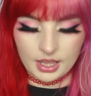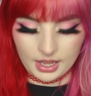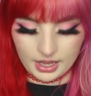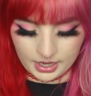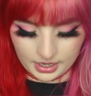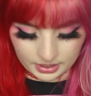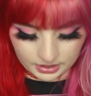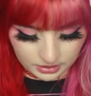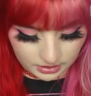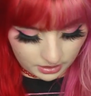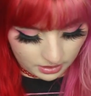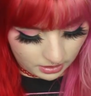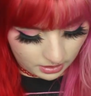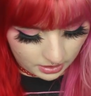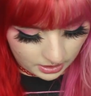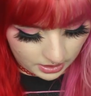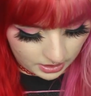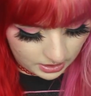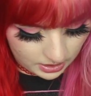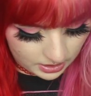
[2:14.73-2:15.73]
And
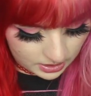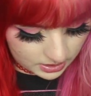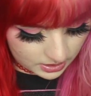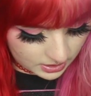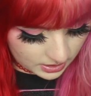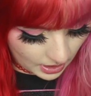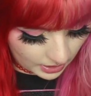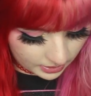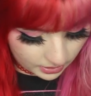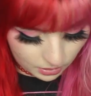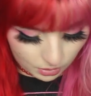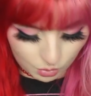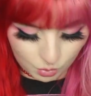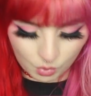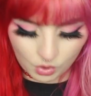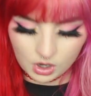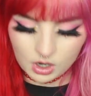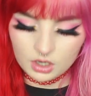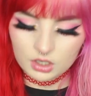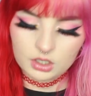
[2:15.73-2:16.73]
the second
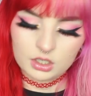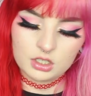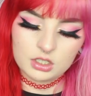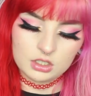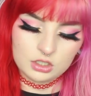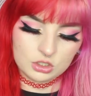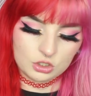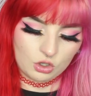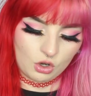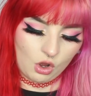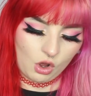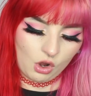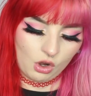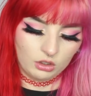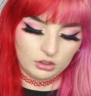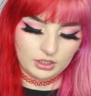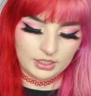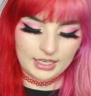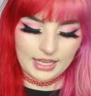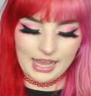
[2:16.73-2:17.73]
one is
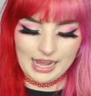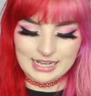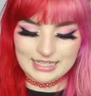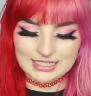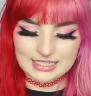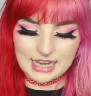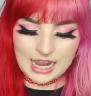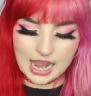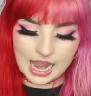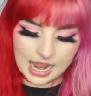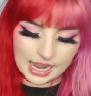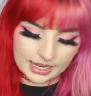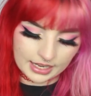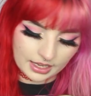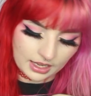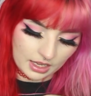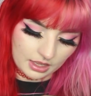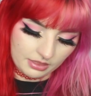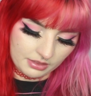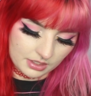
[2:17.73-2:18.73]
called Cat's
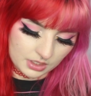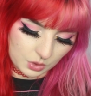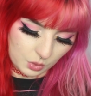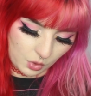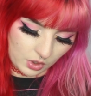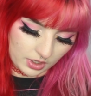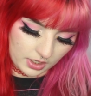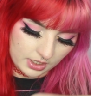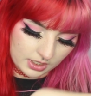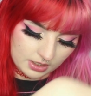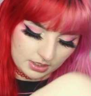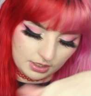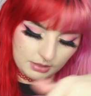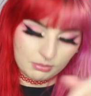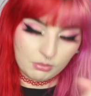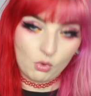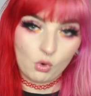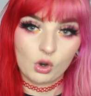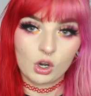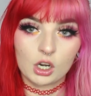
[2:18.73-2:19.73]
Eye, and this one is a
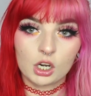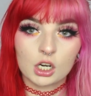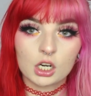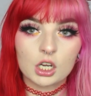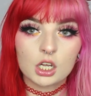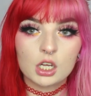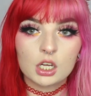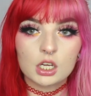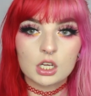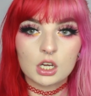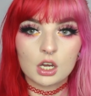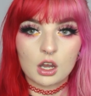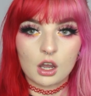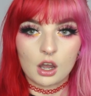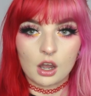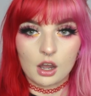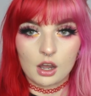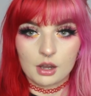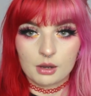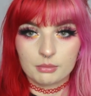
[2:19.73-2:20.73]
more,
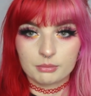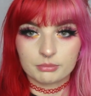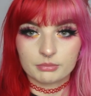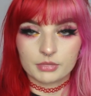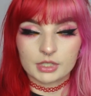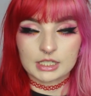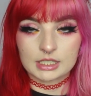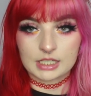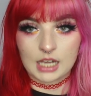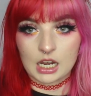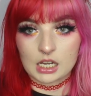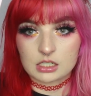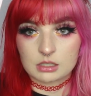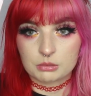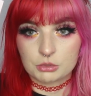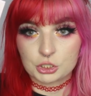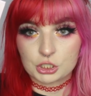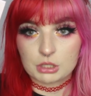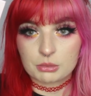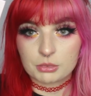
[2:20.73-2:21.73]
it's got
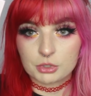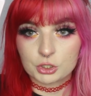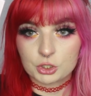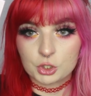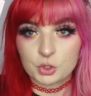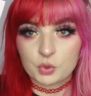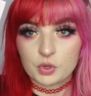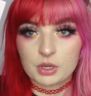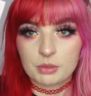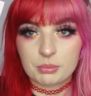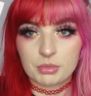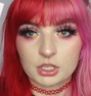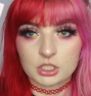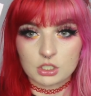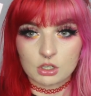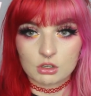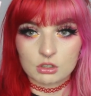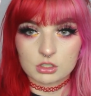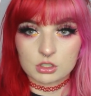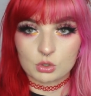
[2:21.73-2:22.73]
some shimmer to it, but it's
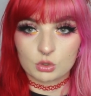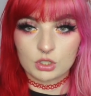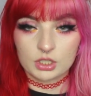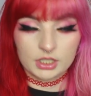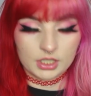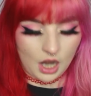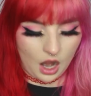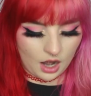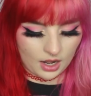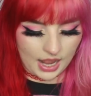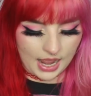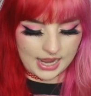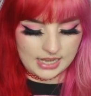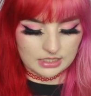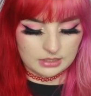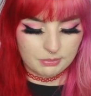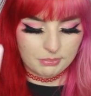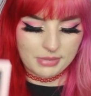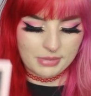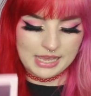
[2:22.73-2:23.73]
also not
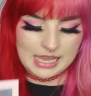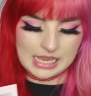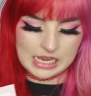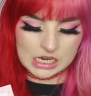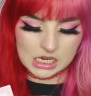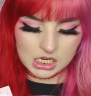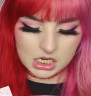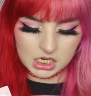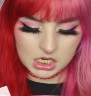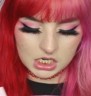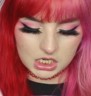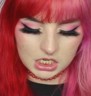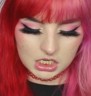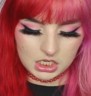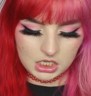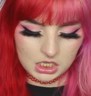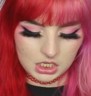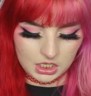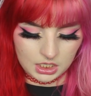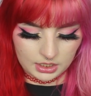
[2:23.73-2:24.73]
as pink.
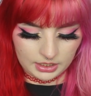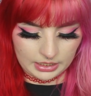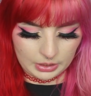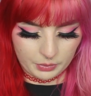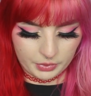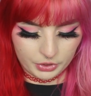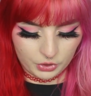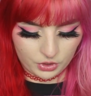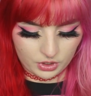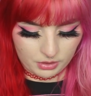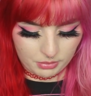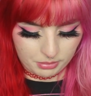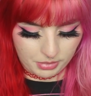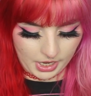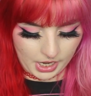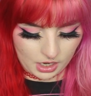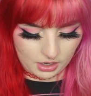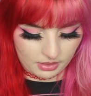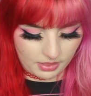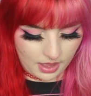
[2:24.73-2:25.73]
Like, when you
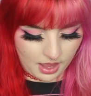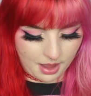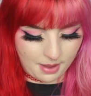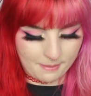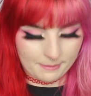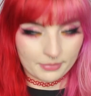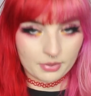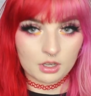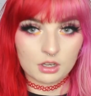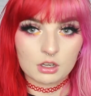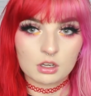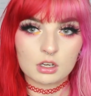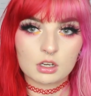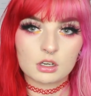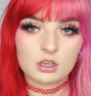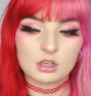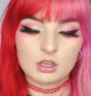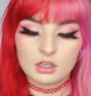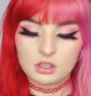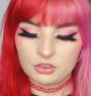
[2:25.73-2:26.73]
compare them,
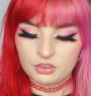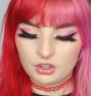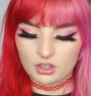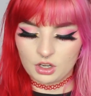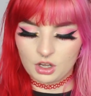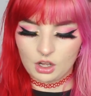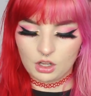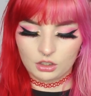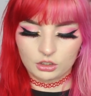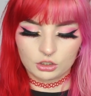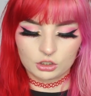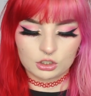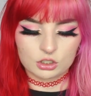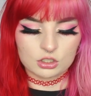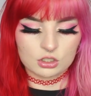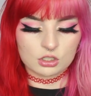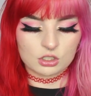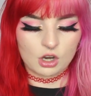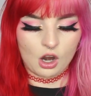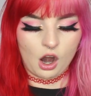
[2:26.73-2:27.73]
the
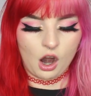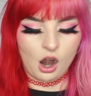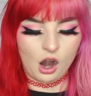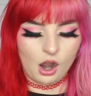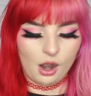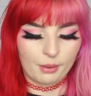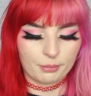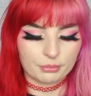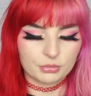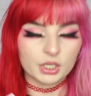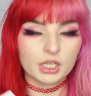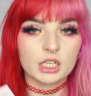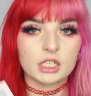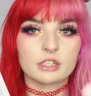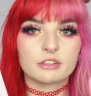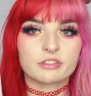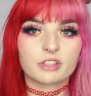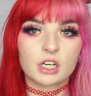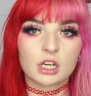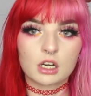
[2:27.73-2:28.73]
colors are pretty
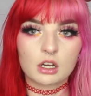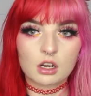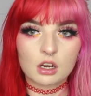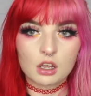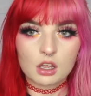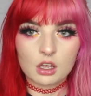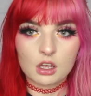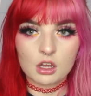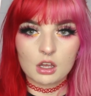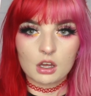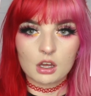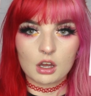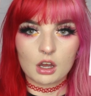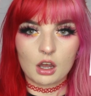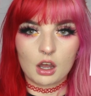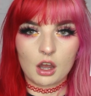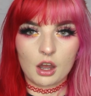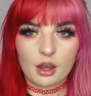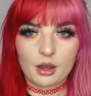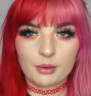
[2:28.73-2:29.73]
different.
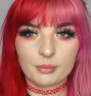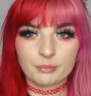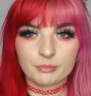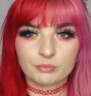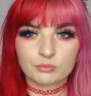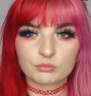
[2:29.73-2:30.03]
I